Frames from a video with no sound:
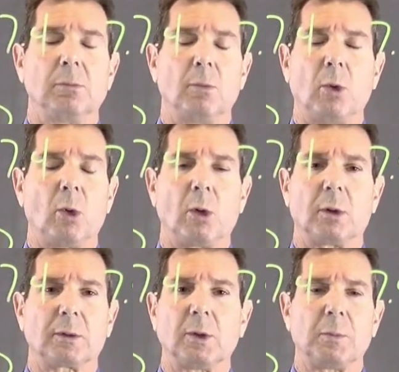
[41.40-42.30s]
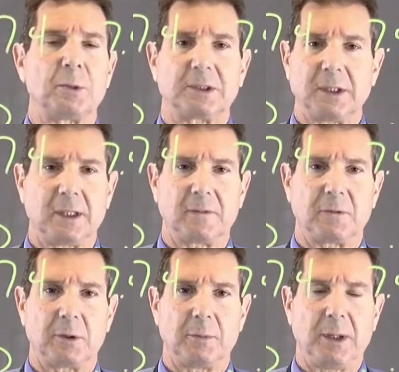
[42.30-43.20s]
more copacetic
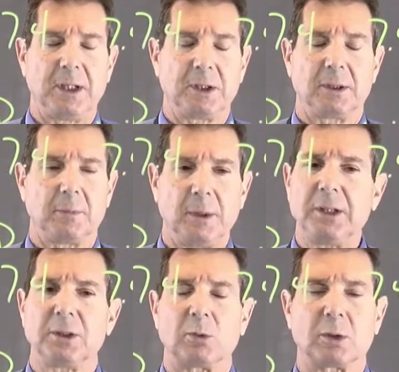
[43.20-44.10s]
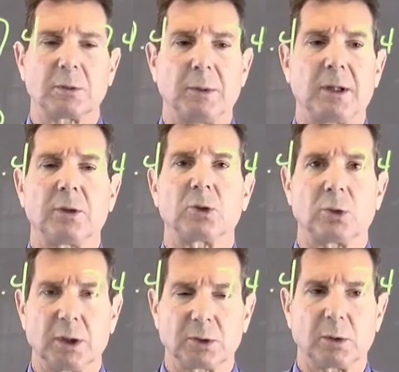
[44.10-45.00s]
for the patient. The patient works better,
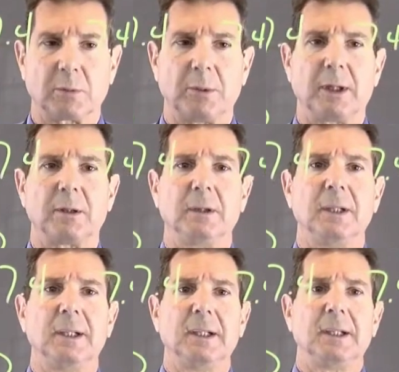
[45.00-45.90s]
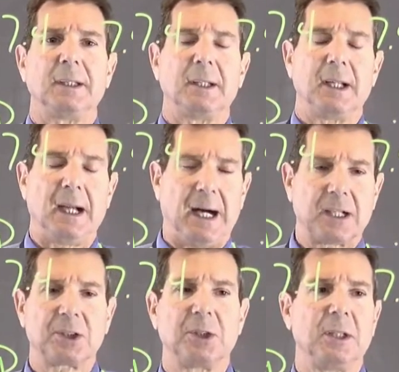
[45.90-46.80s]
drugs work better, the
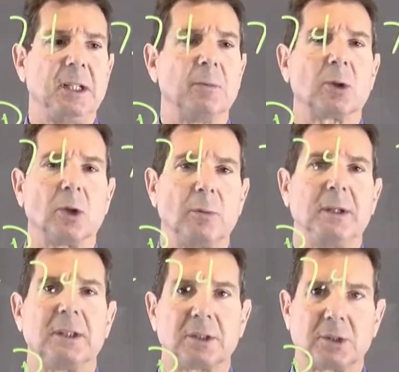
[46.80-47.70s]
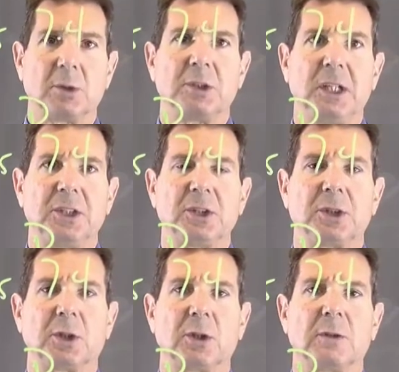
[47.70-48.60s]
oxygen hemoglobin dissociation
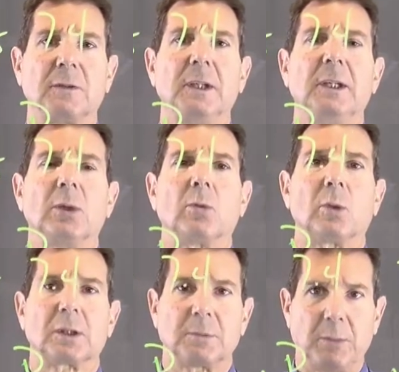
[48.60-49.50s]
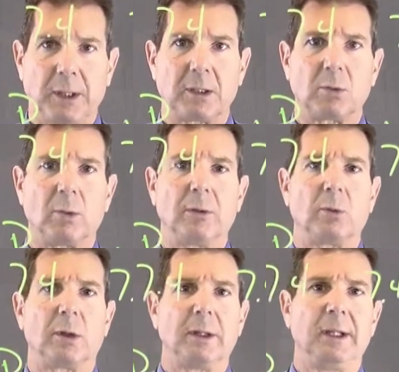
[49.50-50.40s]
curve works better when
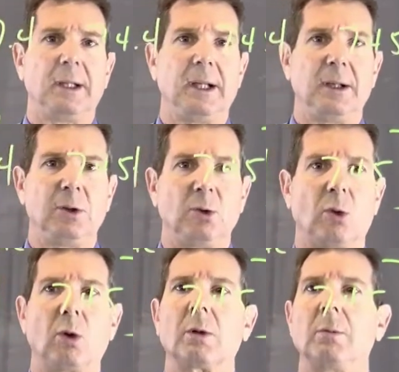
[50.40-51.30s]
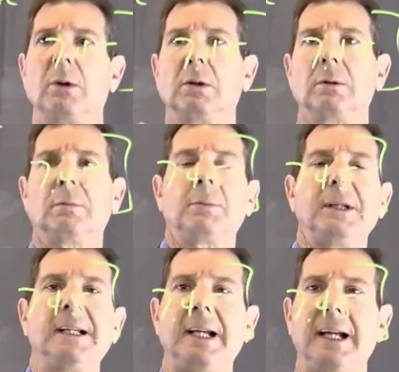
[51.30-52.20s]
we're in a normal
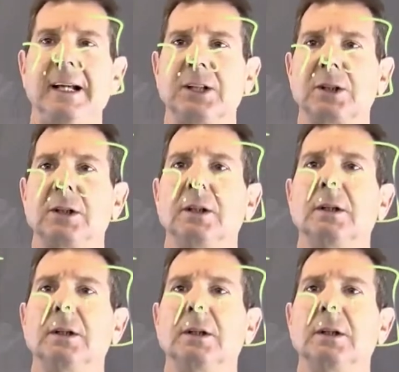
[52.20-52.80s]
pH,